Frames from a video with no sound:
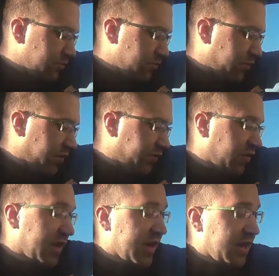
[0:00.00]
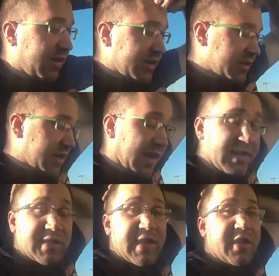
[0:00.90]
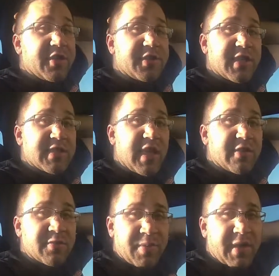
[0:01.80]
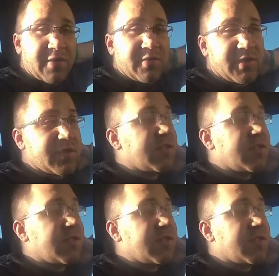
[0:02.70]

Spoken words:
but for right now, I can say under 6,000 pounds,